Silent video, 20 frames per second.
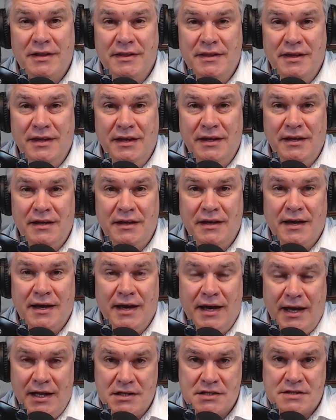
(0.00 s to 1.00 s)
the
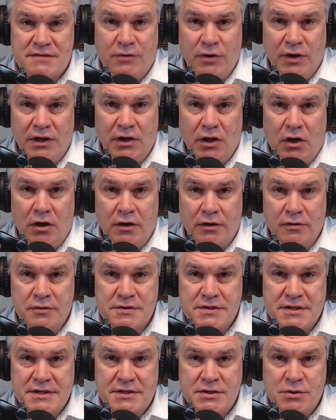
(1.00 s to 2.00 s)
hands-free law goes
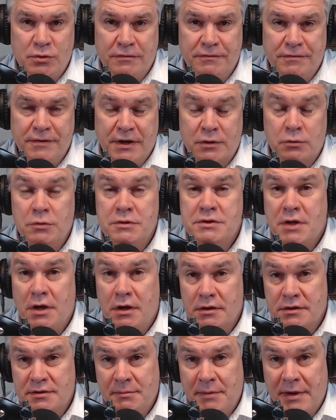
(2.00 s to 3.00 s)
into effect. We
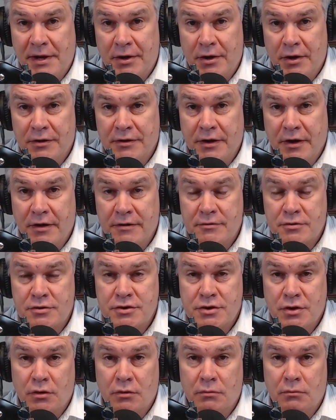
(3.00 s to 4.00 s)
talked about it on the other
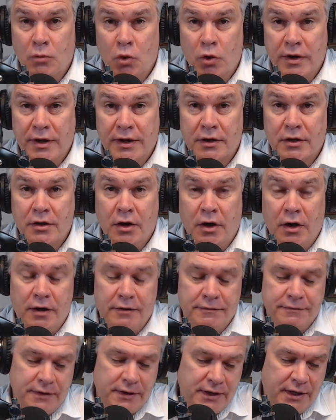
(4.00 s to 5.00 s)
show, Morning
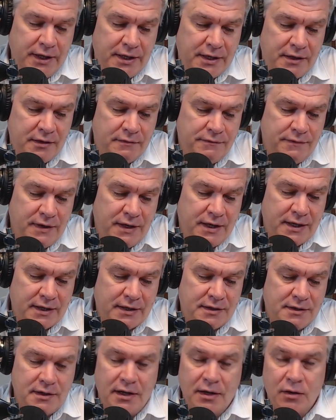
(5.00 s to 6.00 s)
Coffee, and in
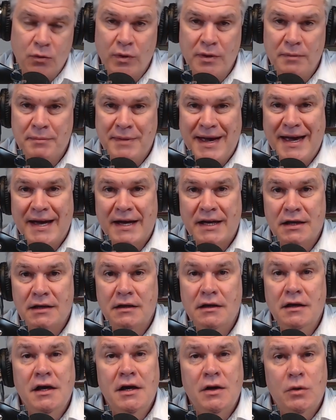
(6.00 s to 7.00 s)
fact, went back and
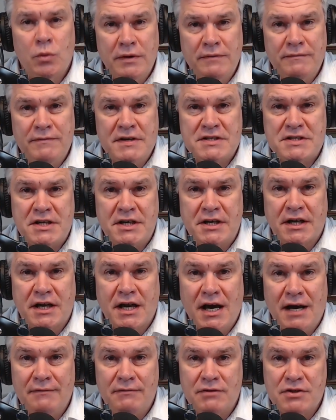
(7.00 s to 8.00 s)
revisited a
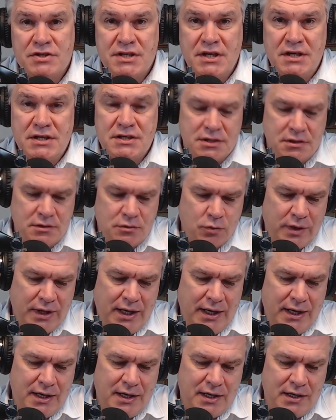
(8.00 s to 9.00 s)
conversation we
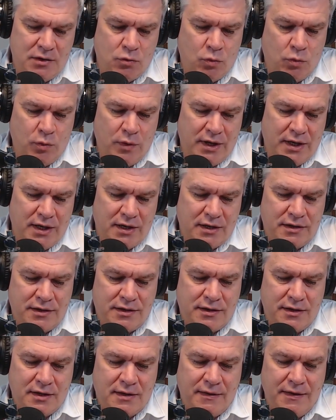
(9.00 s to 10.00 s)
had with
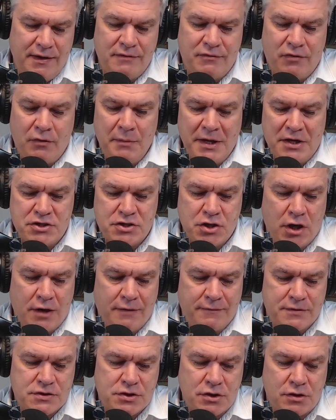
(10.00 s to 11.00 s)
Information
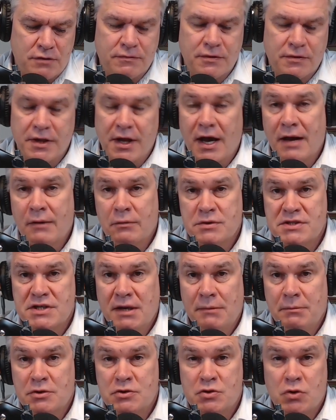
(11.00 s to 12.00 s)
Officer for the Iowa
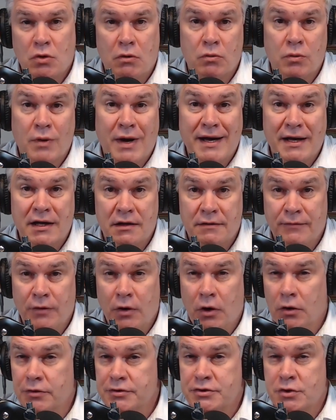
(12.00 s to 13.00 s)
State Patrol, Ryan
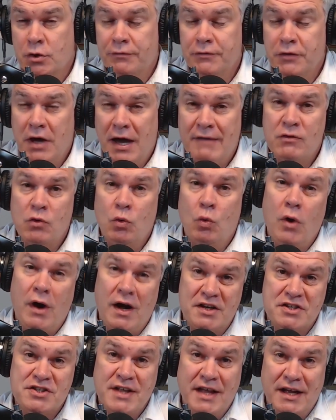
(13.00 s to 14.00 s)
DeVault. So if you haven't
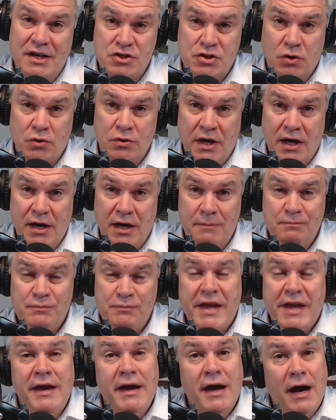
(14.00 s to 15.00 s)
watched that show yet,
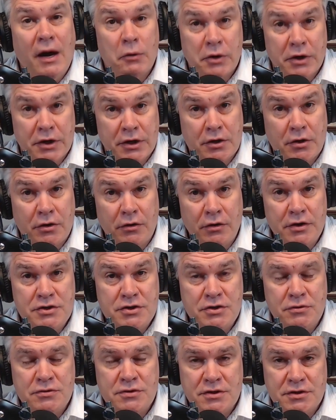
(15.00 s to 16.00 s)
I would encourage
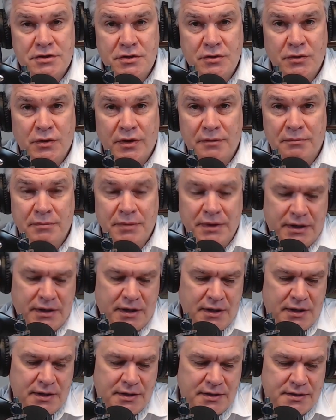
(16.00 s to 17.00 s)
you to do it
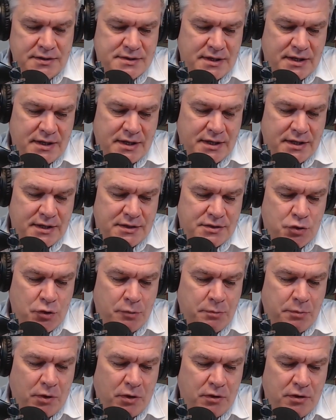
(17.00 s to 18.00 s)
because
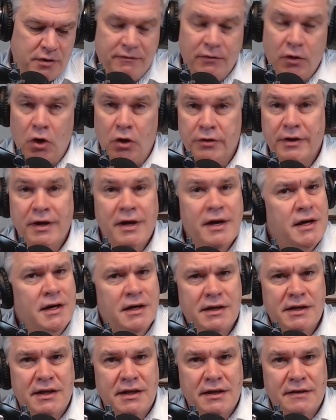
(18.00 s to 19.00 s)
Trooper DeVault
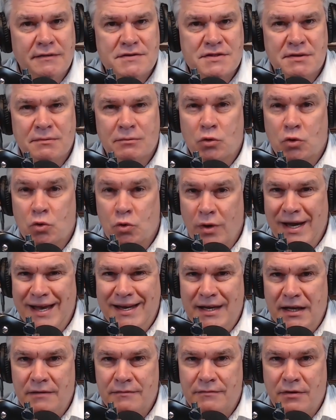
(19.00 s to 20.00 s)
gives some great
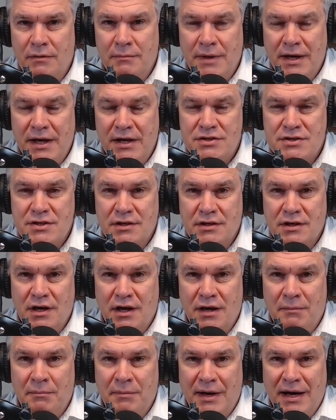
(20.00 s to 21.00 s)
information
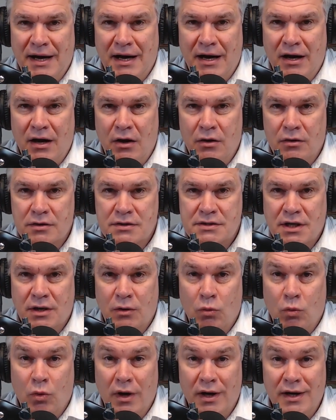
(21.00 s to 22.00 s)
about
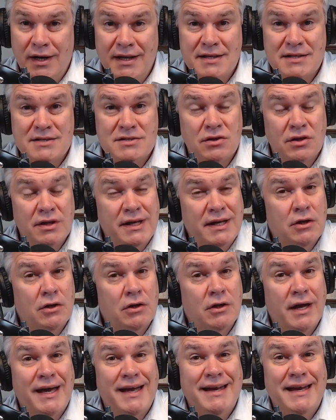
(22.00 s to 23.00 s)
what is
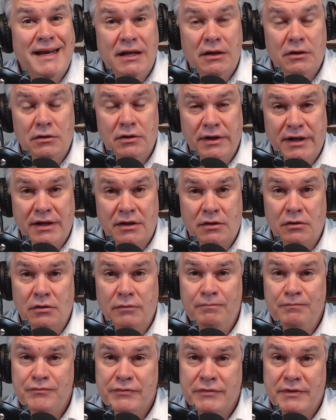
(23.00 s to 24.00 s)
legal and
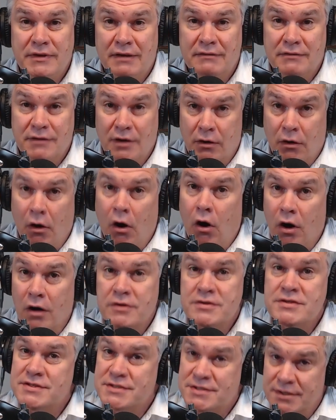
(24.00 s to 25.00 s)
illegal. There are
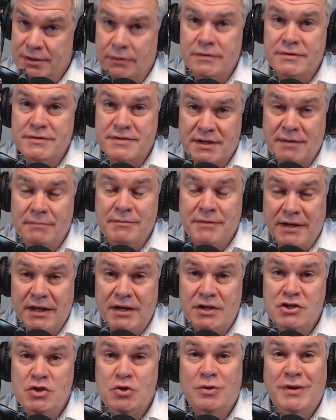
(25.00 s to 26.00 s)
still some
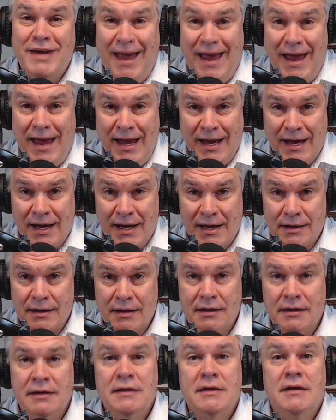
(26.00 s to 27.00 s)
things you can